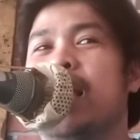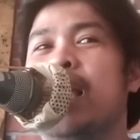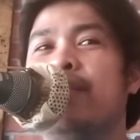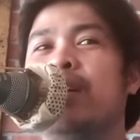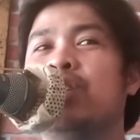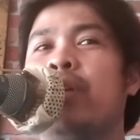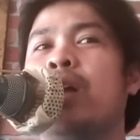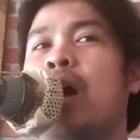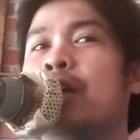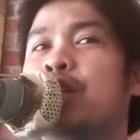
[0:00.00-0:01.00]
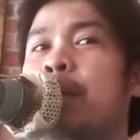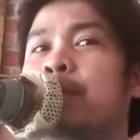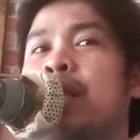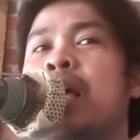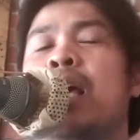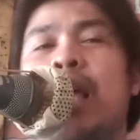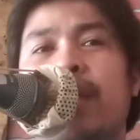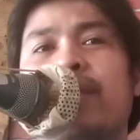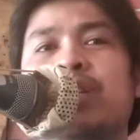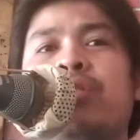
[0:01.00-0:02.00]
Even during hardships,
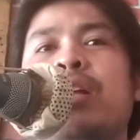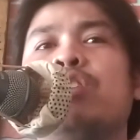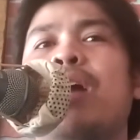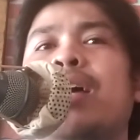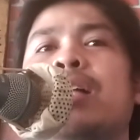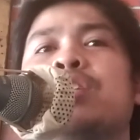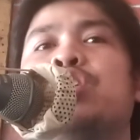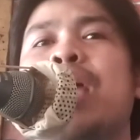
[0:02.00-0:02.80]
even during trials,